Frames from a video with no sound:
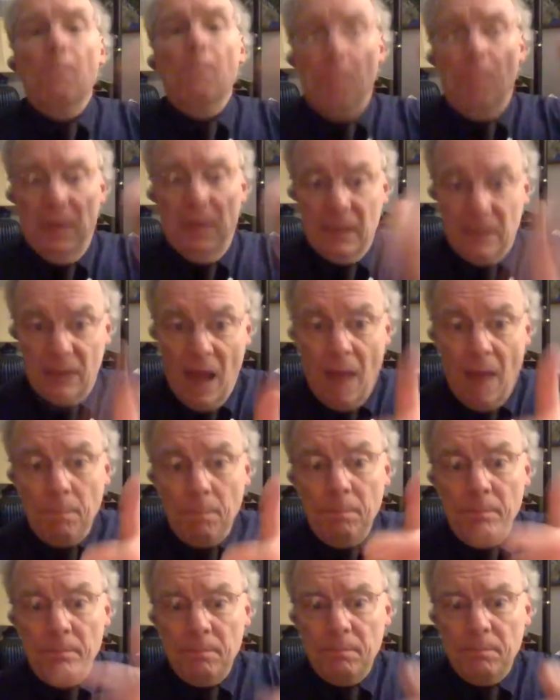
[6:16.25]

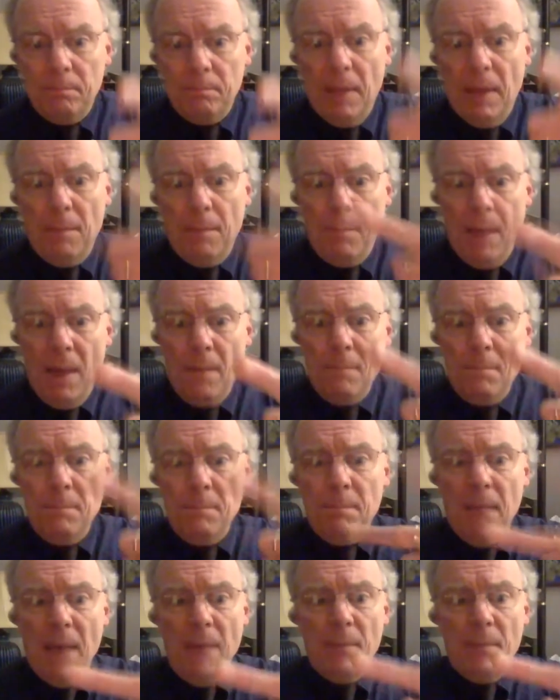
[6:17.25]
Ba-yum, ba-bum,
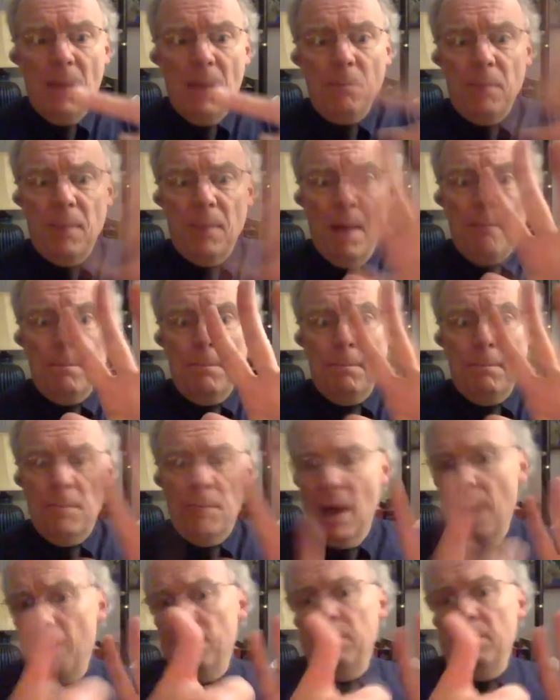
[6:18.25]
ba-ba-bum,
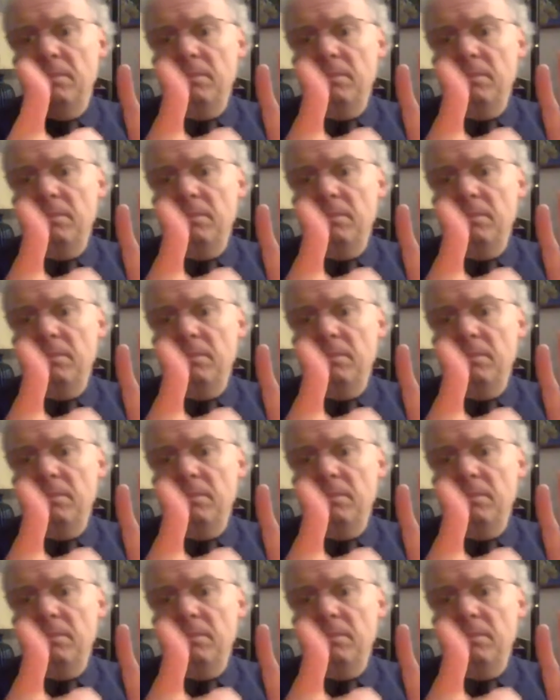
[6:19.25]
bum.